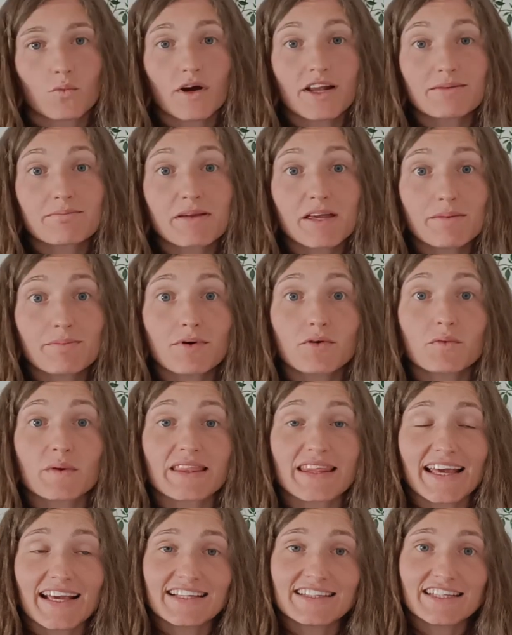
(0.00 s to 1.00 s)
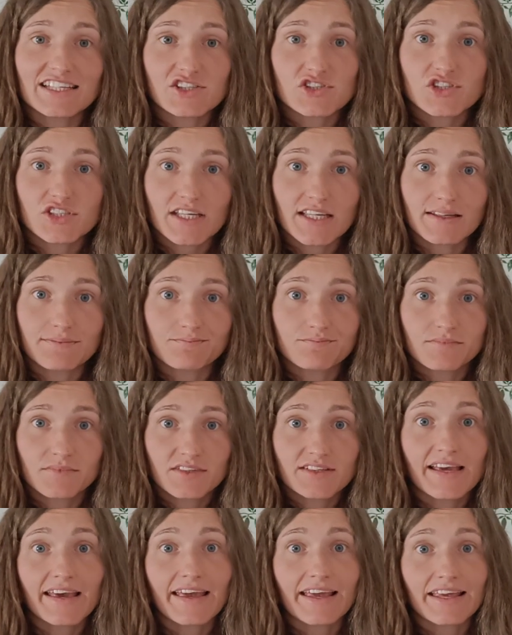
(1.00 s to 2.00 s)
When people with ADHD
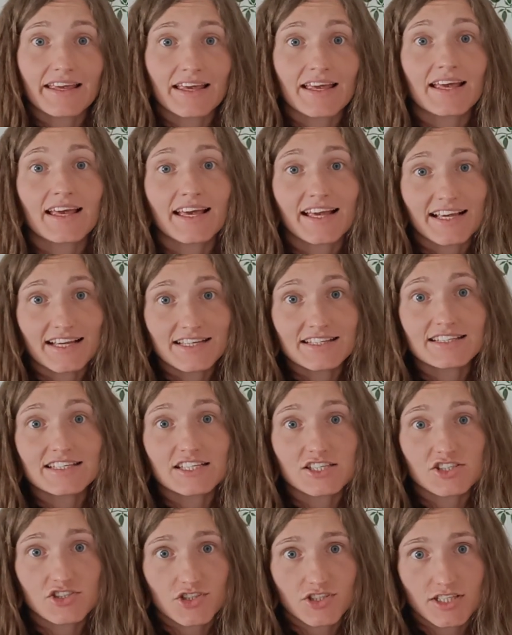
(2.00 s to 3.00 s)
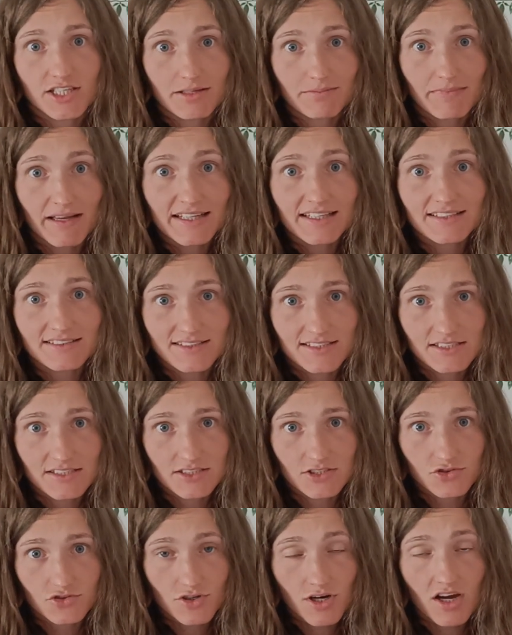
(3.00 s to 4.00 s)
take ADHD
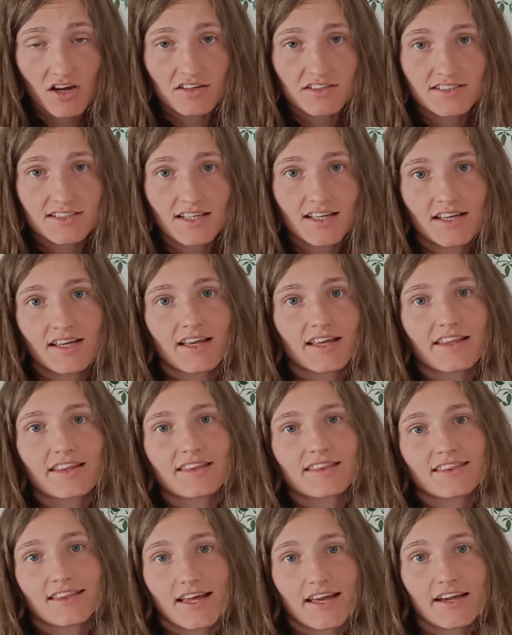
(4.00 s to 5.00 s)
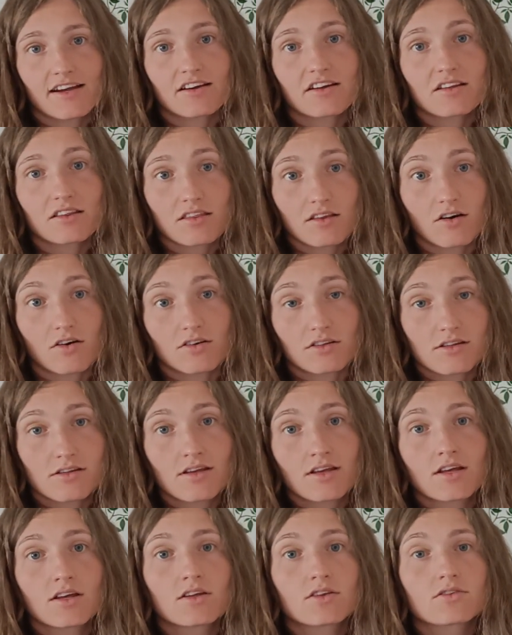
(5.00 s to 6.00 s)
medicines and drugs, they are
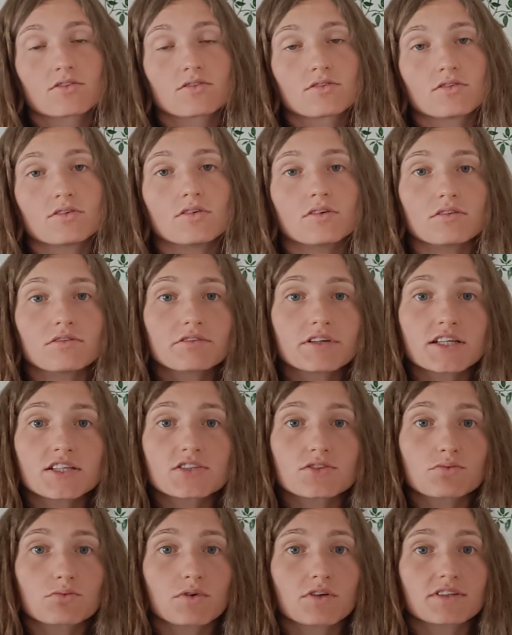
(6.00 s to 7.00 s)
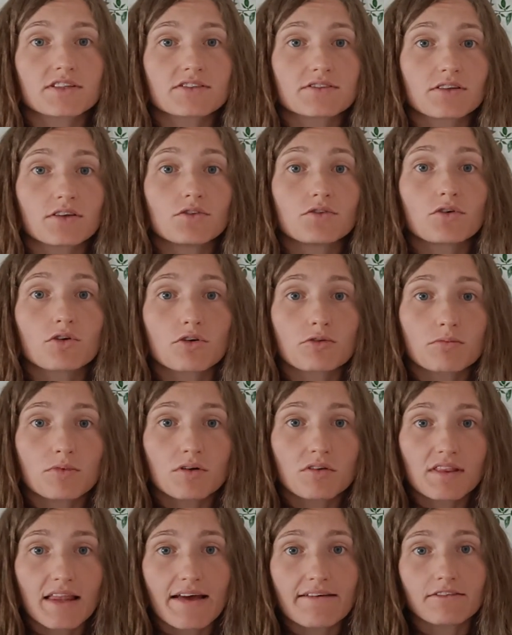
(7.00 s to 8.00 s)
thought to reach what is the
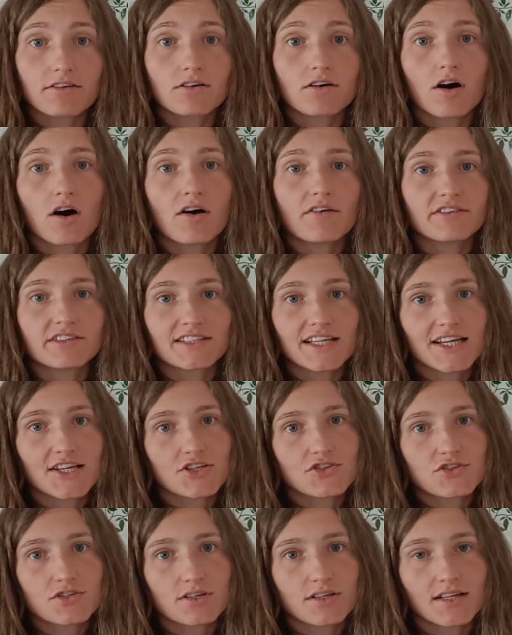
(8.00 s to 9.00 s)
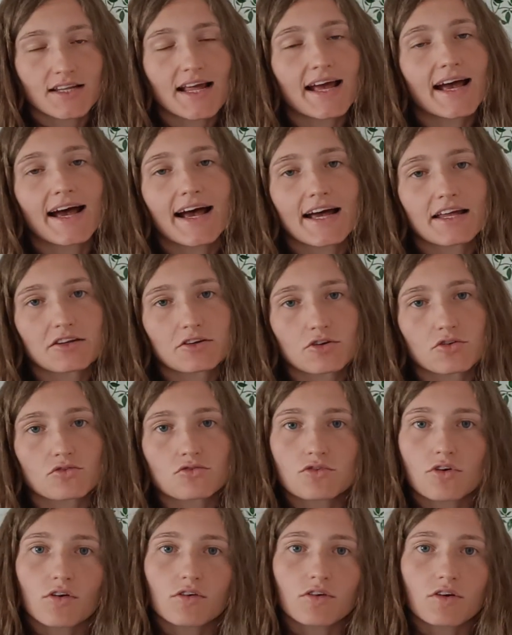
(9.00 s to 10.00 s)
normal level of attention and
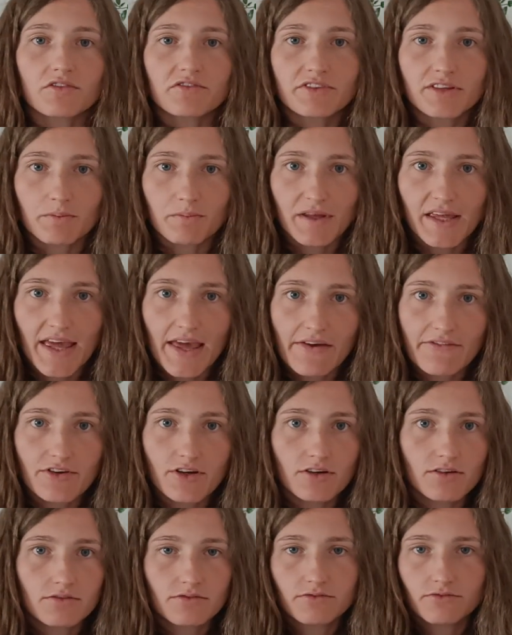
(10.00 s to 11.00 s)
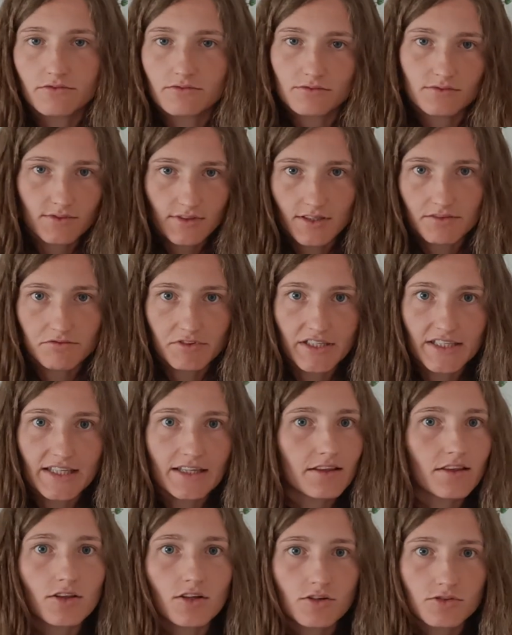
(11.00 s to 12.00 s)
control of the behavior,
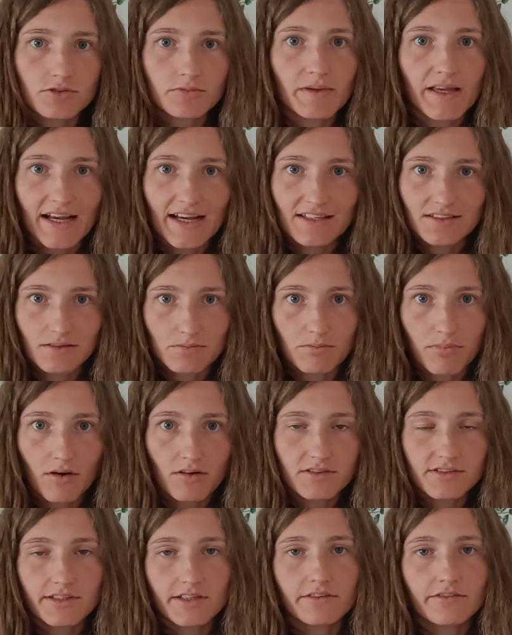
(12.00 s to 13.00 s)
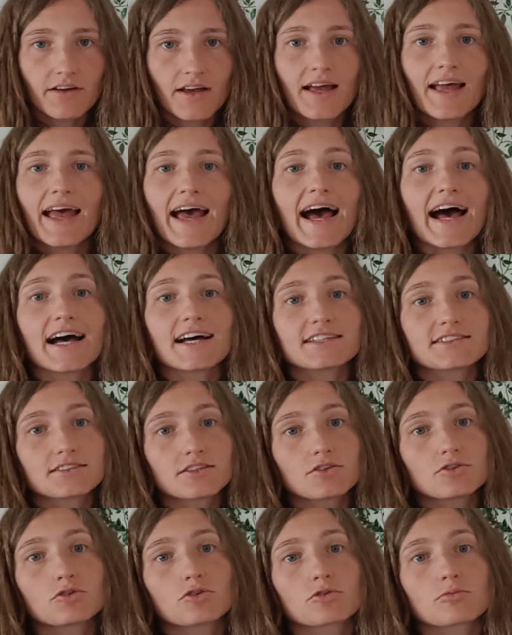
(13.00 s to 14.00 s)
really not to be as impulsive as
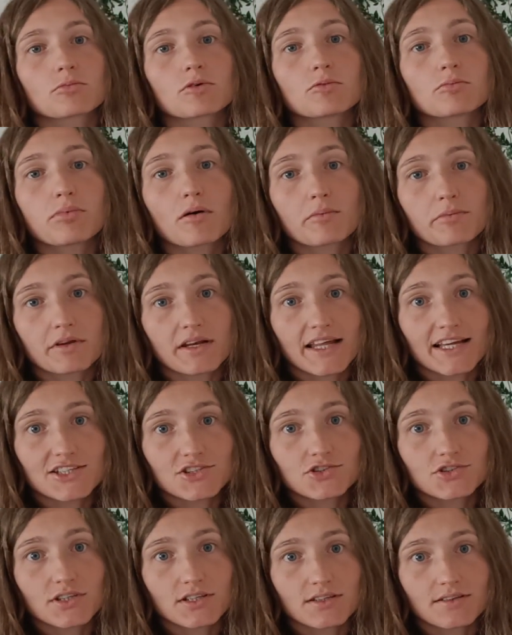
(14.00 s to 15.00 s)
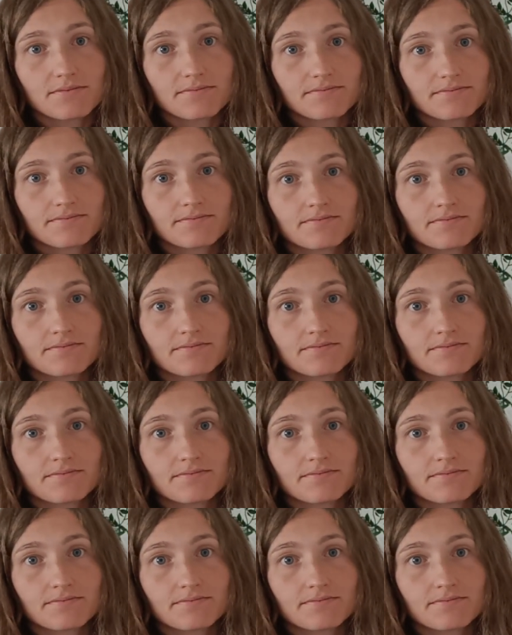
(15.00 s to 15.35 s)
the normal population.